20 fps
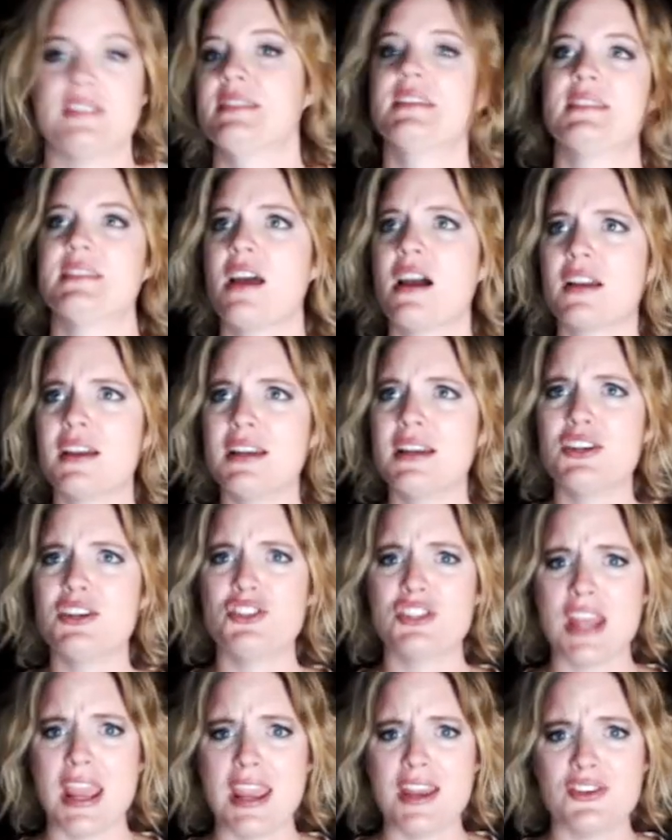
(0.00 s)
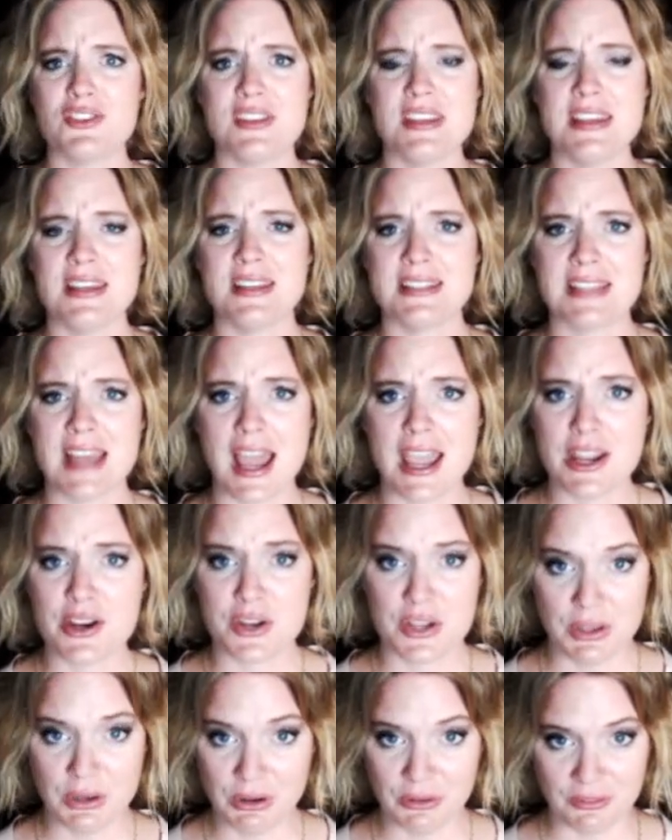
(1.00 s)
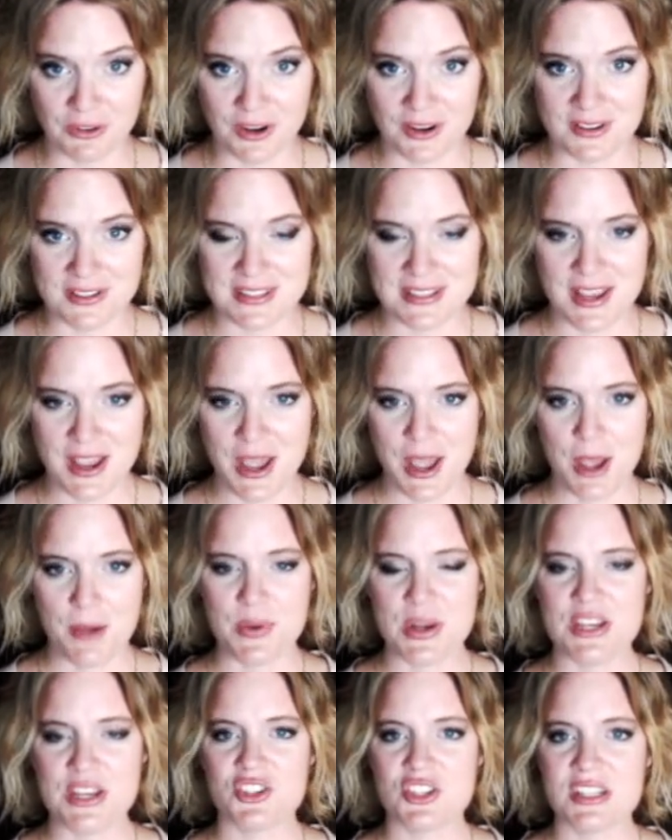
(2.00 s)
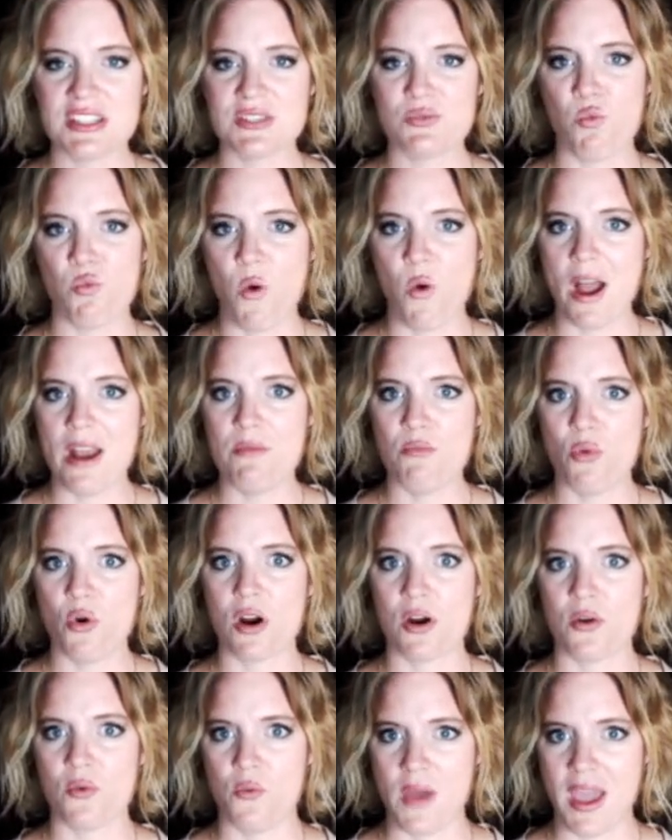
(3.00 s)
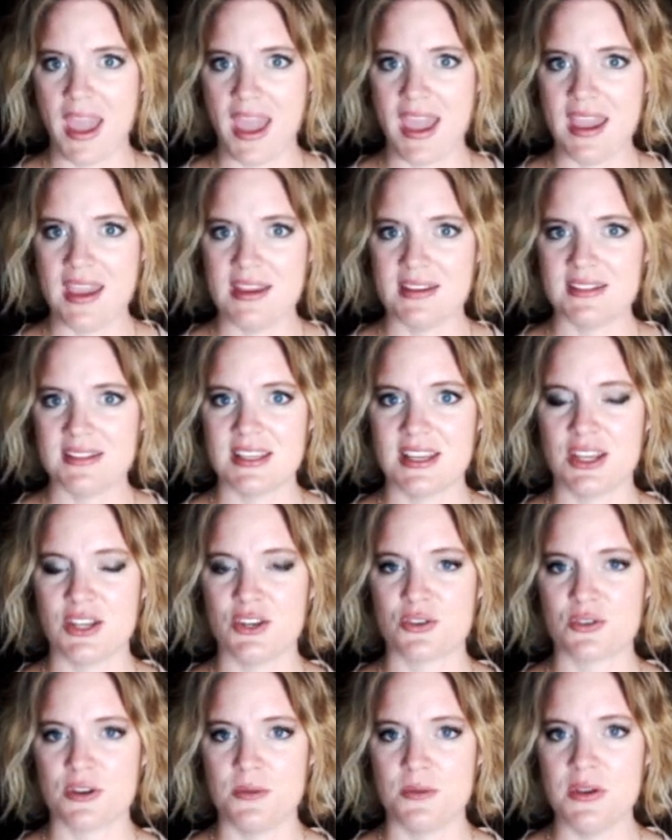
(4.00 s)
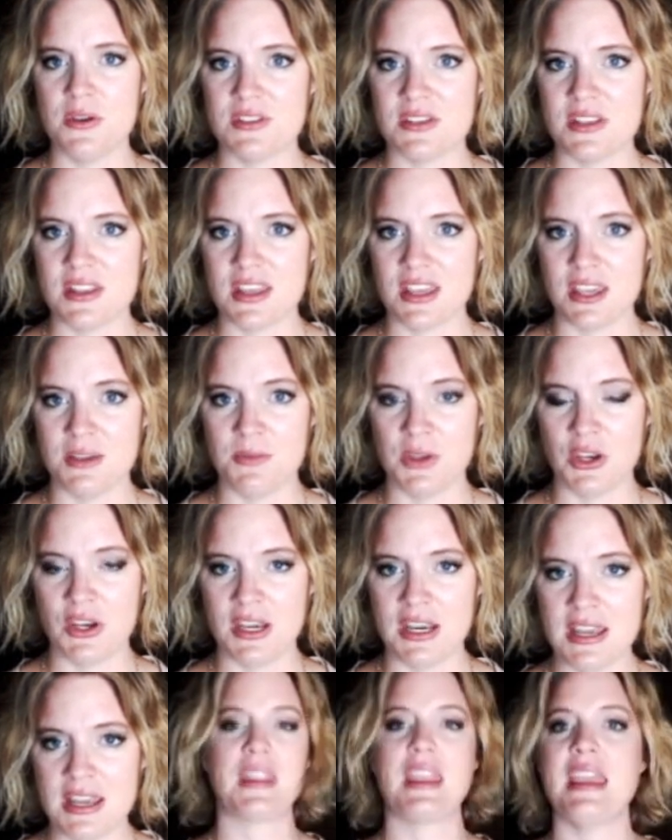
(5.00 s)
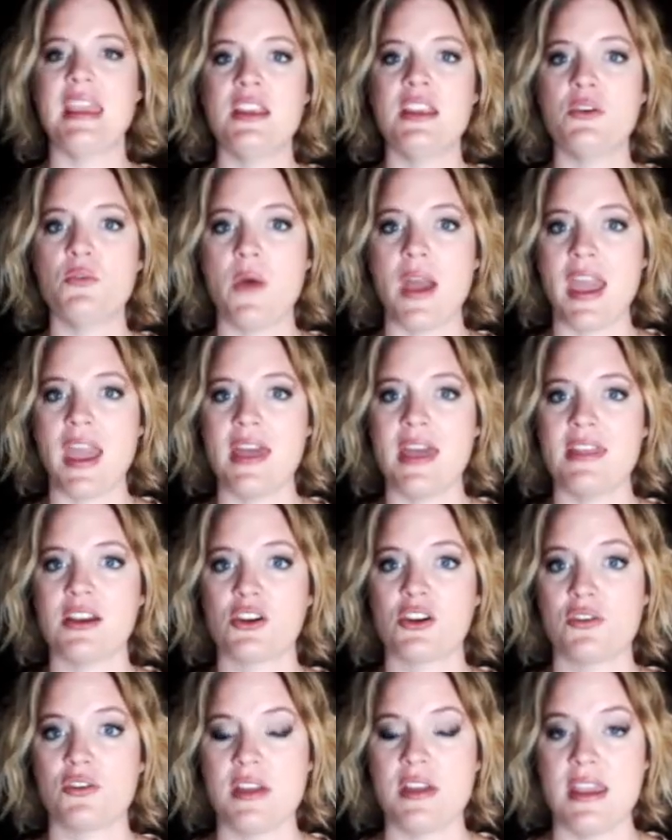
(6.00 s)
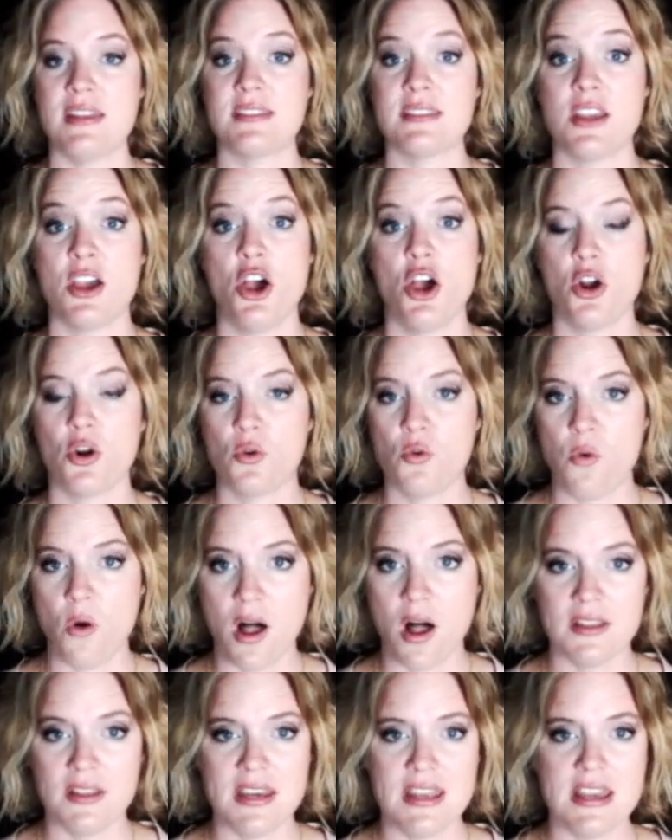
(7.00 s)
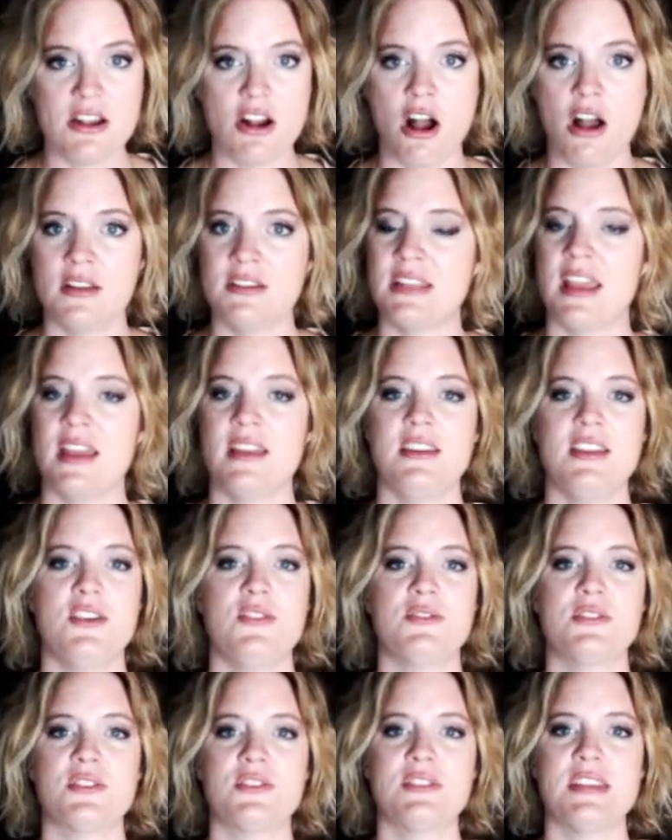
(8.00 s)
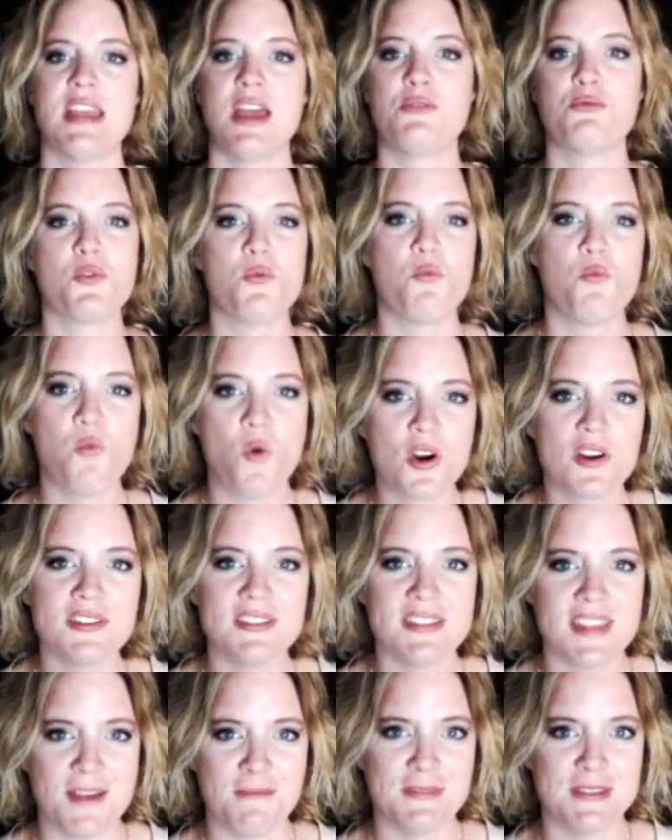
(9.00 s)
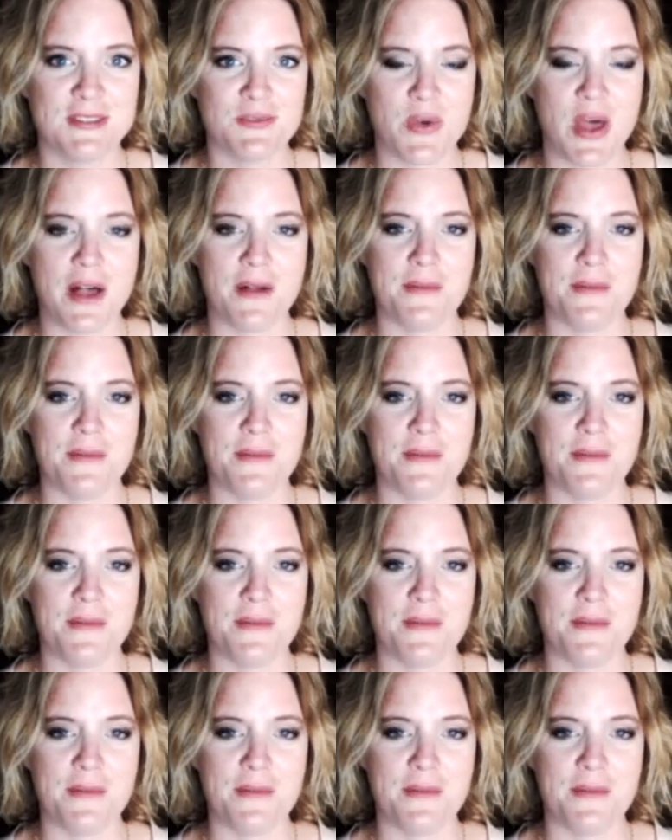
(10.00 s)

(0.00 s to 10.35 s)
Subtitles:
It's not going to change the entire universe, but it's just one more way to contribute to the community in a way that creates quality content users and rewards them as well.